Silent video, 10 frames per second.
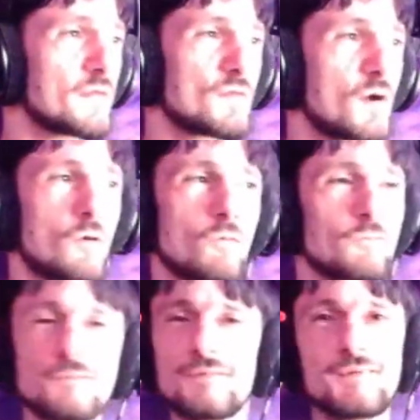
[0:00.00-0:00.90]

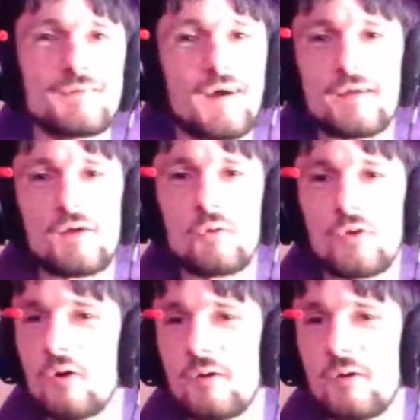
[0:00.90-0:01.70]
No, I don't know